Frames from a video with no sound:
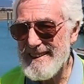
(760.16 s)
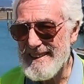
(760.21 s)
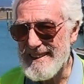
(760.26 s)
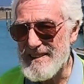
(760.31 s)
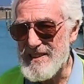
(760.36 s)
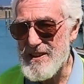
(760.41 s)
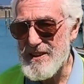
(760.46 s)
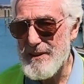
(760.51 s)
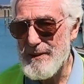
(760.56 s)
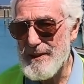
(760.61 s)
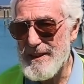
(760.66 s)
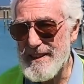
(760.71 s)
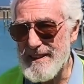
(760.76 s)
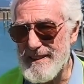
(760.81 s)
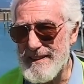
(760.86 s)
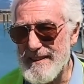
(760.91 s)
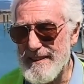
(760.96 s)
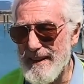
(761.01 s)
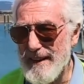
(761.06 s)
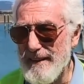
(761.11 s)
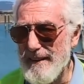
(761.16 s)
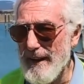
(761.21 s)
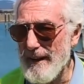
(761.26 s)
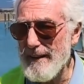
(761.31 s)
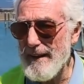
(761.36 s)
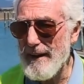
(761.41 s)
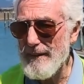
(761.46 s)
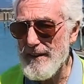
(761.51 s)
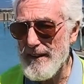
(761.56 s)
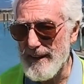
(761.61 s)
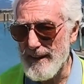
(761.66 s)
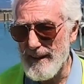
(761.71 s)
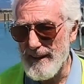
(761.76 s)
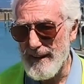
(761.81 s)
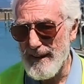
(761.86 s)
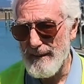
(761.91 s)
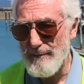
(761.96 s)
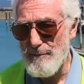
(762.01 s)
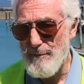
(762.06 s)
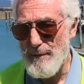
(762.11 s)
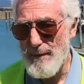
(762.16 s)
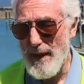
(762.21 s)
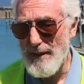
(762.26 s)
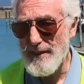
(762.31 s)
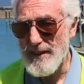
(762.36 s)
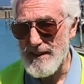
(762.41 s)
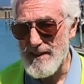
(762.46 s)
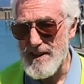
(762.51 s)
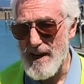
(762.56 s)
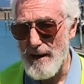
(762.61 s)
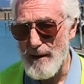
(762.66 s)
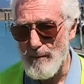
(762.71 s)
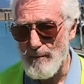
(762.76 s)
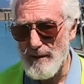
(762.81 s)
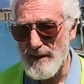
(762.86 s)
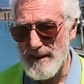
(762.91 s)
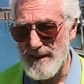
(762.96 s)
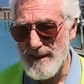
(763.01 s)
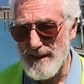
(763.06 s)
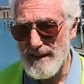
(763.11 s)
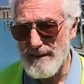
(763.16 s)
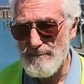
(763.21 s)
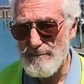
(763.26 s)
So we did nothing terribly